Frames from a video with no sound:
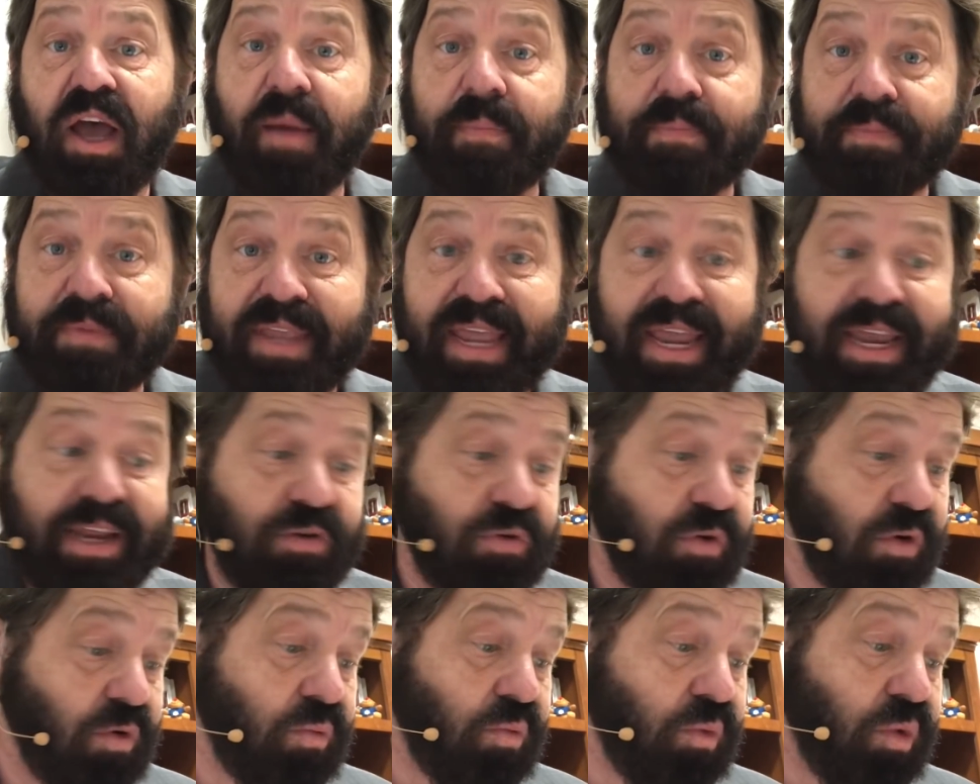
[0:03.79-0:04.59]
update
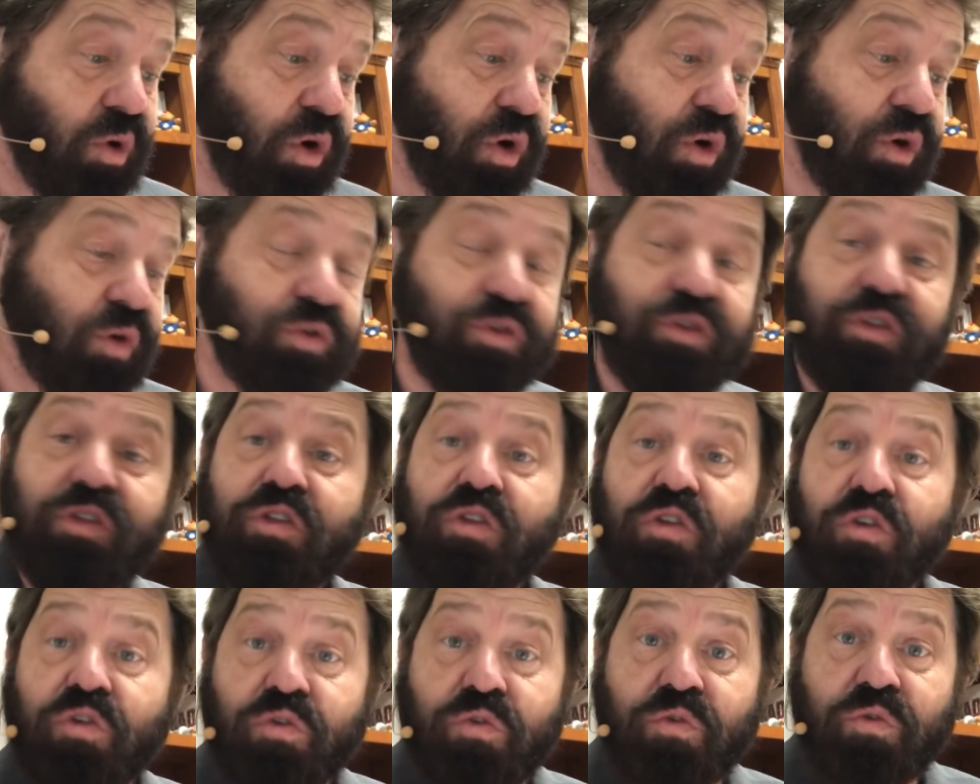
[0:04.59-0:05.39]
on world
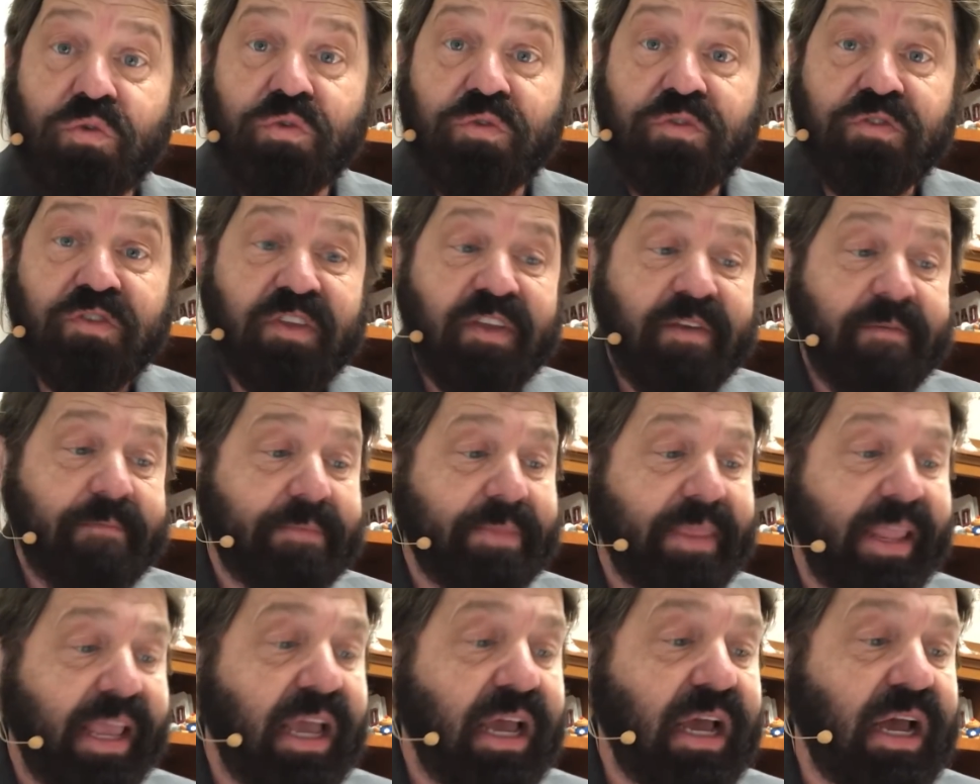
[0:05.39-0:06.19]
news.
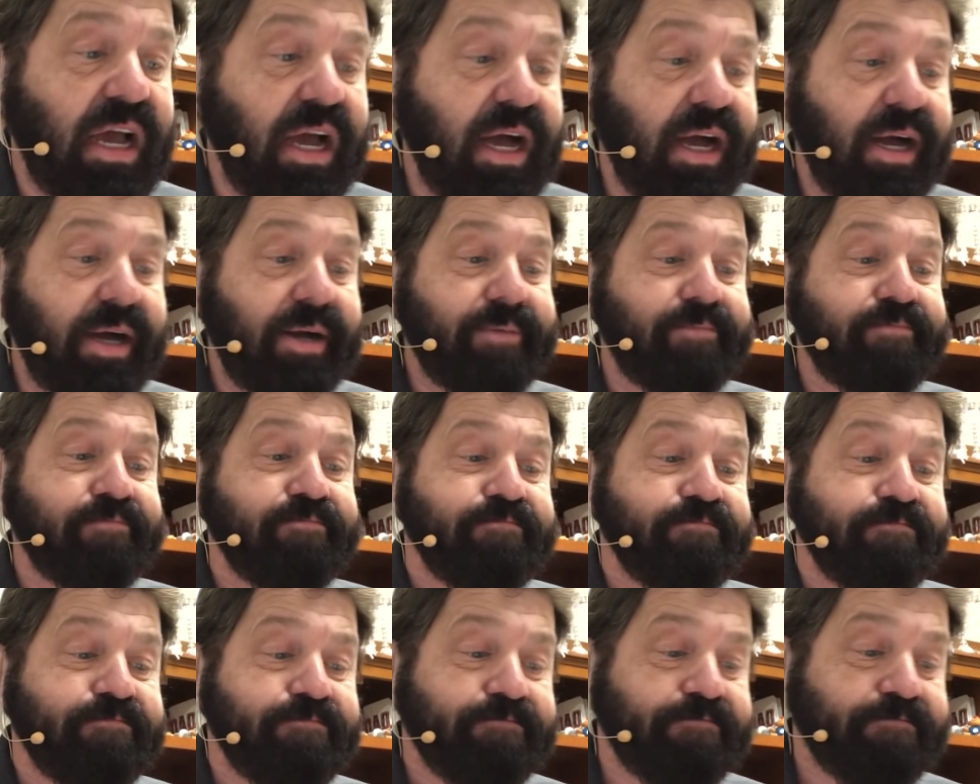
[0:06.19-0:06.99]
Um,